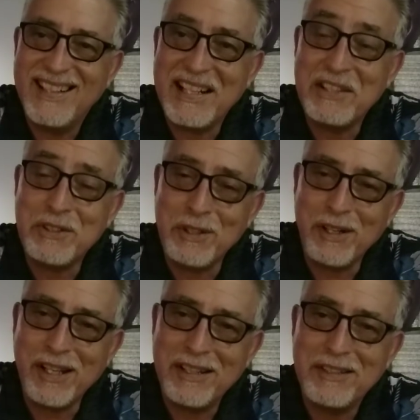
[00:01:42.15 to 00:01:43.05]
It's
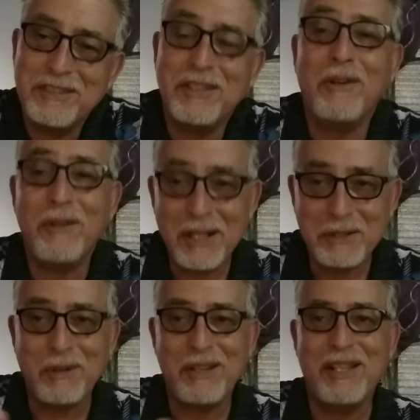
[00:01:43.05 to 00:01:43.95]
dirty, so
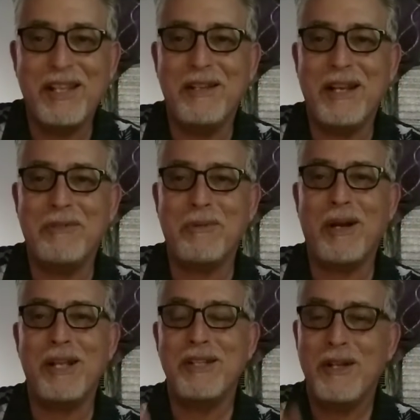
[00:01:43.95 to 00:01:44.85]
that's one thing you have to
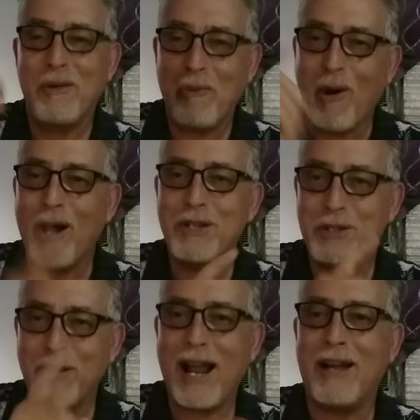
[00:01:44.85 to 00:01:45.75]
watch.
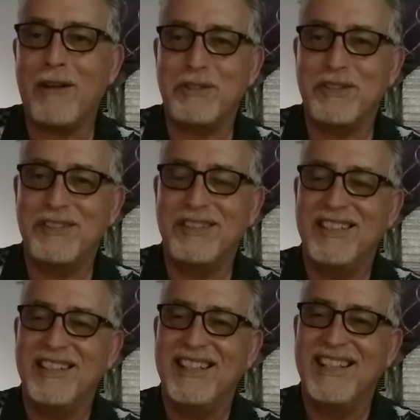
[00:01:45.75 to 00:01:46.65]
Wash your house.
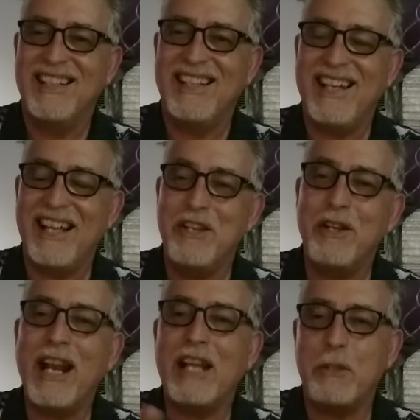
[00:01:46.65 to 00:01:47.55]

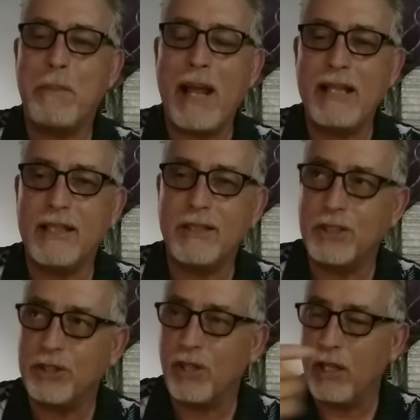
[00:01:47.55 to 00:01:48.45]
You can actually paint
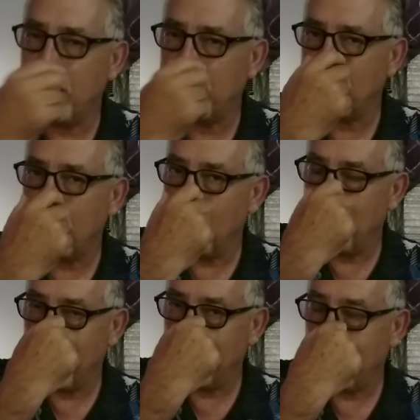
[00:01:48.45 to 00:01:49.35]
this. It's
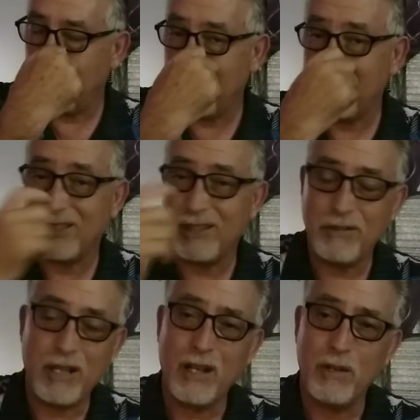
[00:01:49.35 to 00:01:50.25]
aluminum. It's
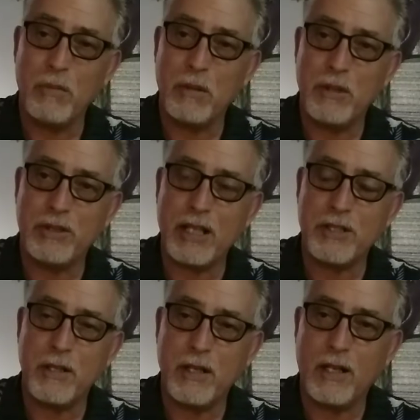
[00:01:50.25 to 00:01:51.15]
not aluminum. It's
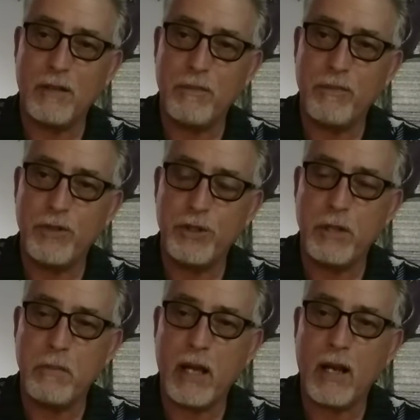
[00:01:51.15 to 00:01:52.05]
actually
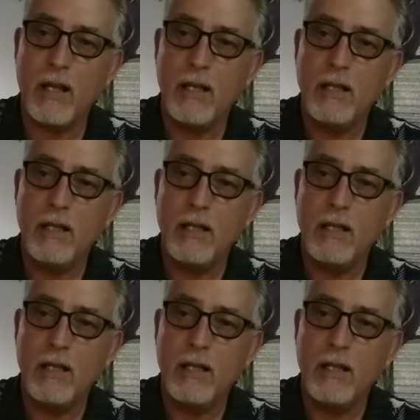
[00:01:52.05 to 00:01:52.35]
sheet metal.